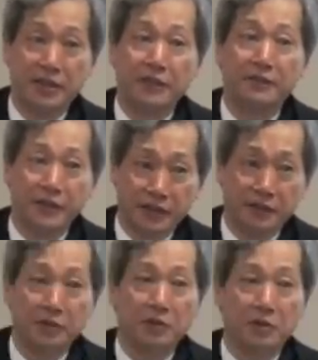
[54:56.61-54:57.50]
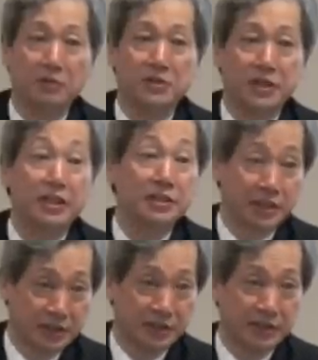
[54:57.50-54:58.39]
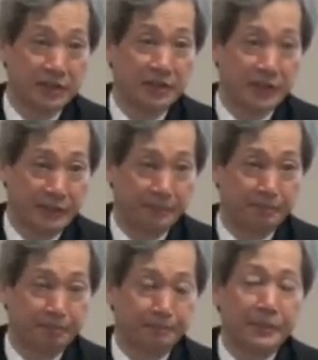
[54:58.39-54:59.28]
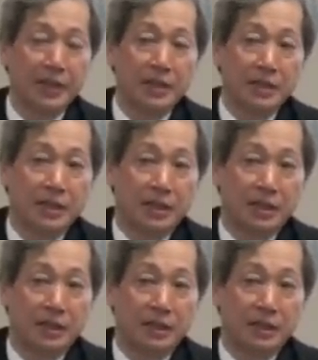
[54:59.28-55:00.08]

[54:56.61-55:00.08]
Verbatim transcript: the effect of changes there.